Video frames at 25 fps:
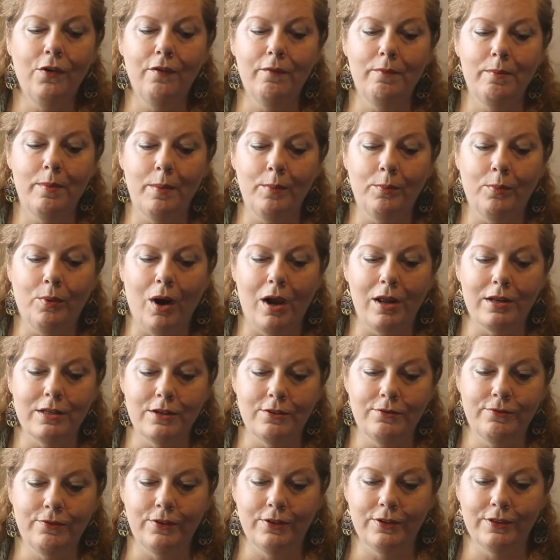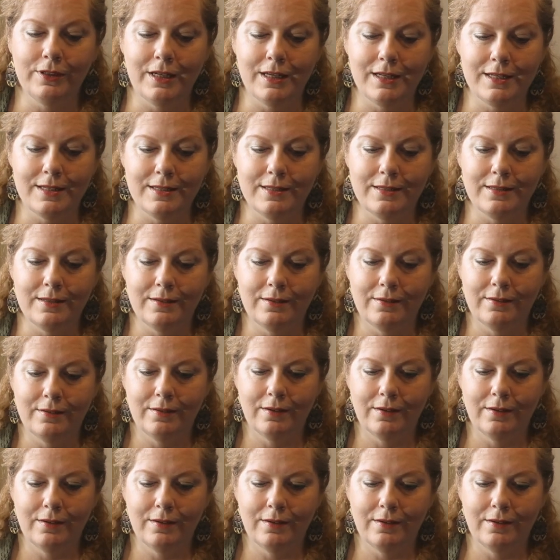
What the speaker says: have been brought to fullness.